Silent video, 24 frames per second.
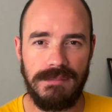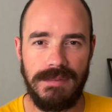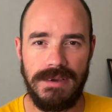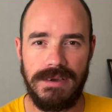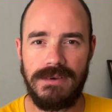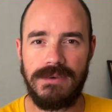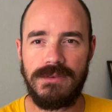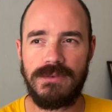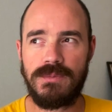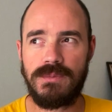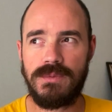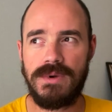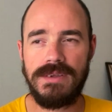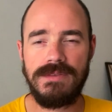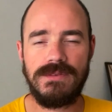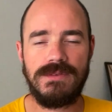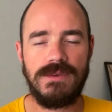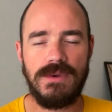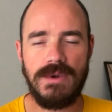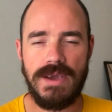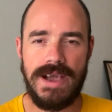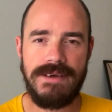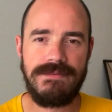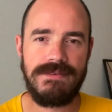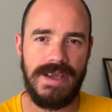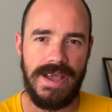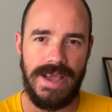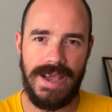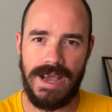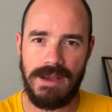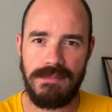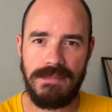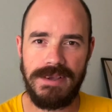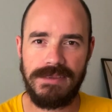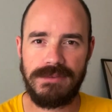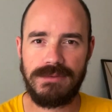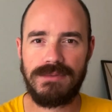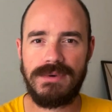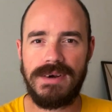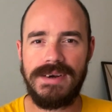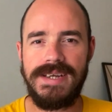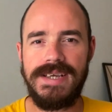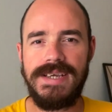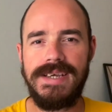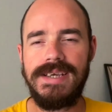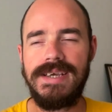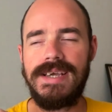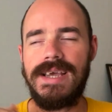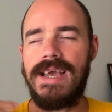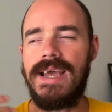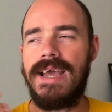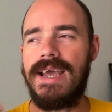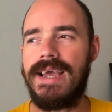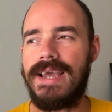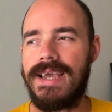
because once you have a habit running,